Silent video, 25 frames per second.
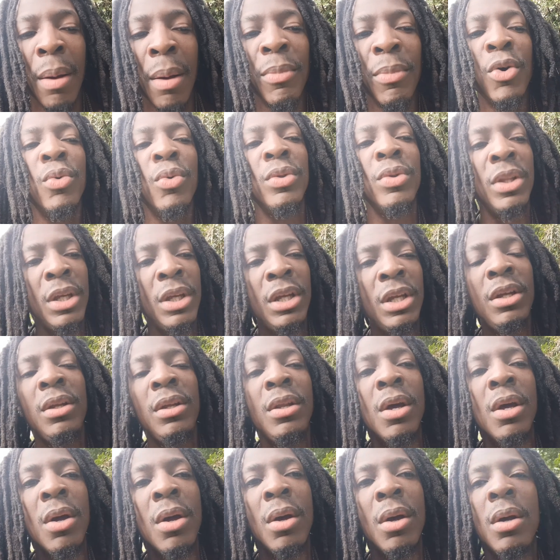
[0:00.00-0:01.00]
gonna lead.
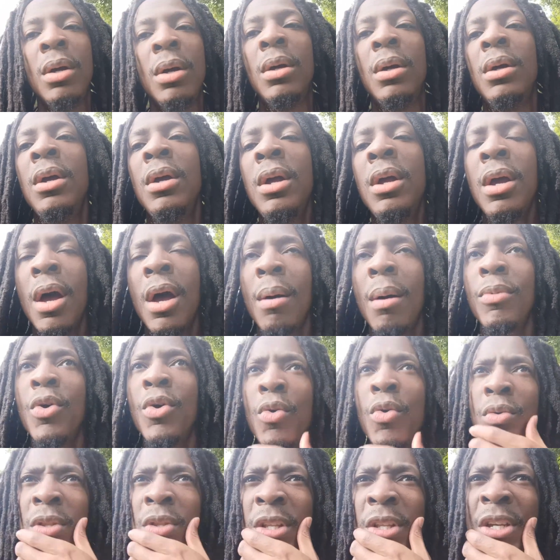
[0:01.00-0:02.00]
I'm gonna
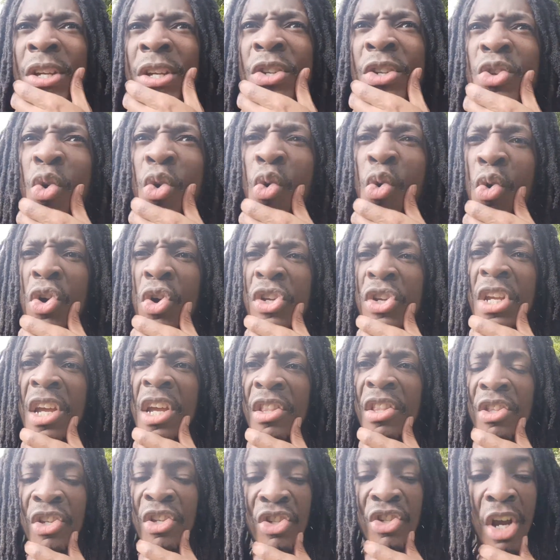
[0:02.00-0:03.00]
lean towards Anthony
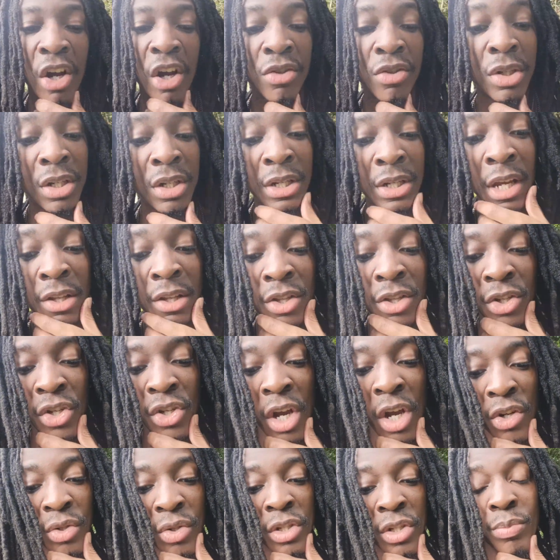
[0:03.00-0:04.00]
Joshua because Anthony
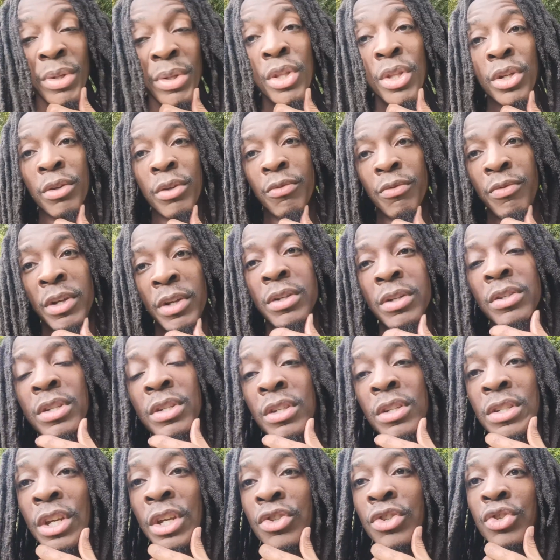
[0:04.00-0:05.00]
Joshua has been looking
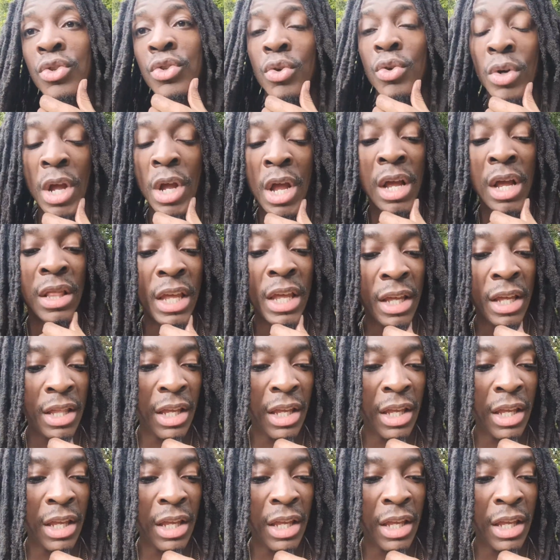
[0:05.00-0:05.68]
sensational lately.